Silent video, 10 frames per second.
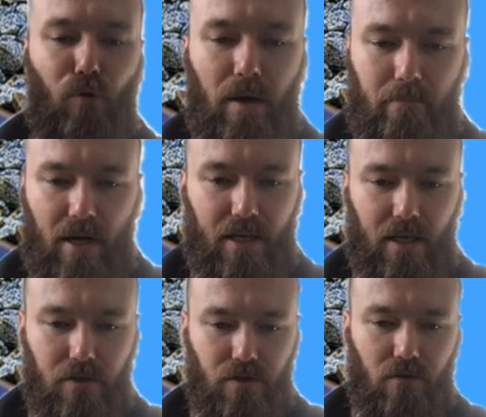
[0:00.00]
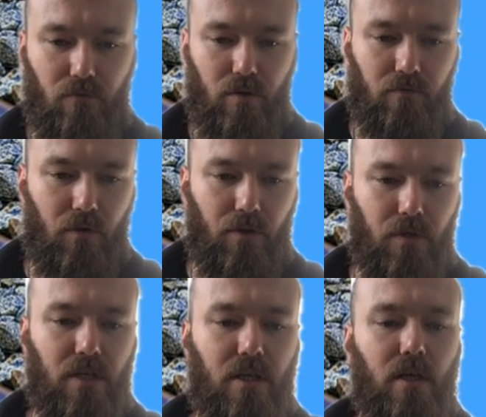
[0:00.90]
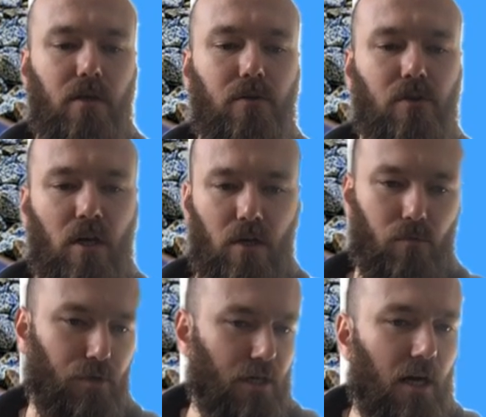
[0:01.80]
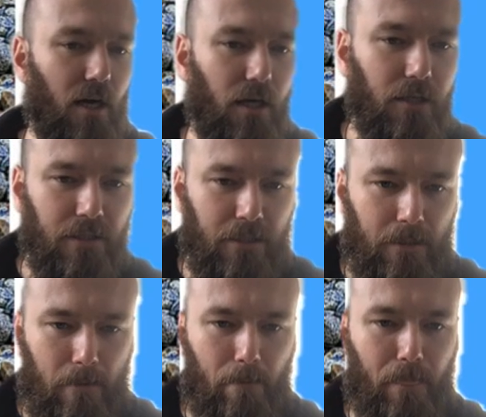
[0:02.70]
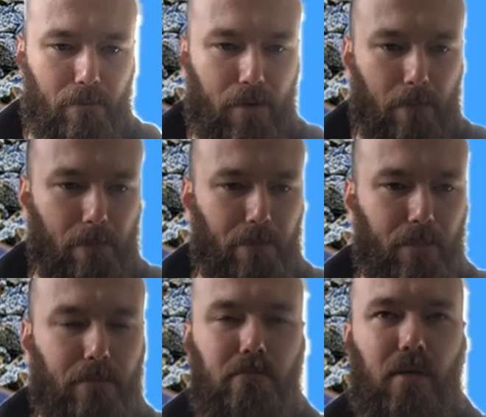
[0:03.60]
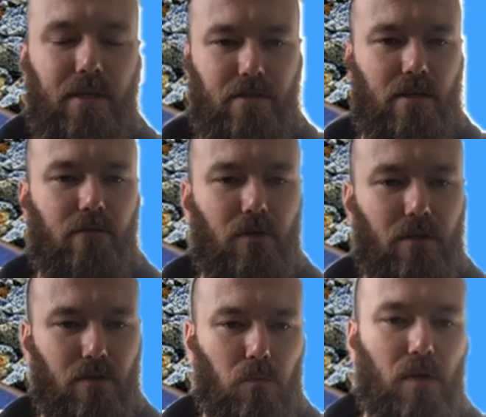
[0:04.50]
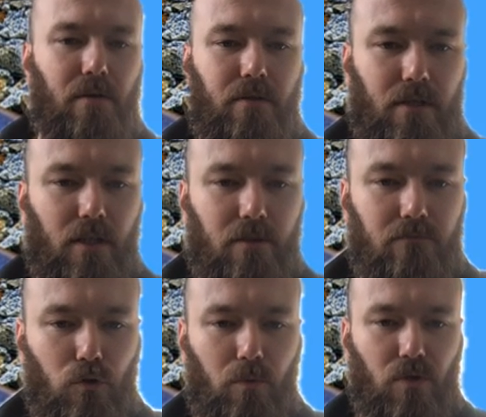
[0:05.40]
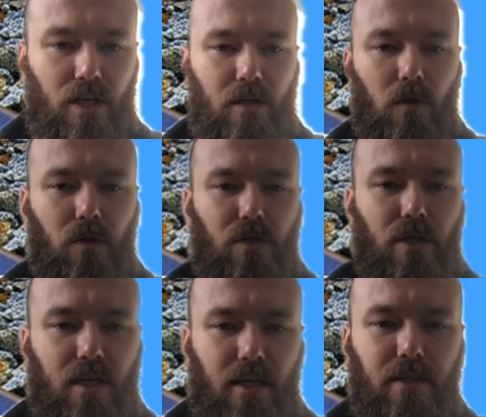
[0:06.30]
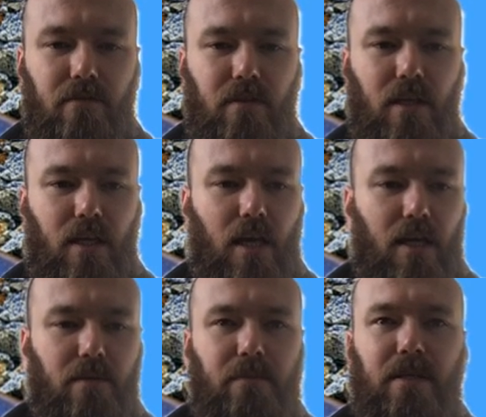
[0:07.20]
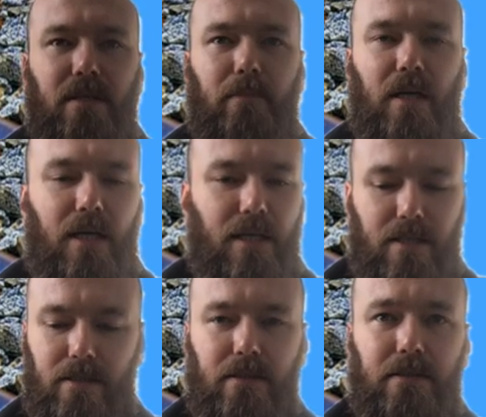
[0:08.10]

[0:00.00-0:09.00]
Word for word: write banking software for 30 years, retire. But my discovery of this weird term, robopsychology, kind of kicked me in the behind.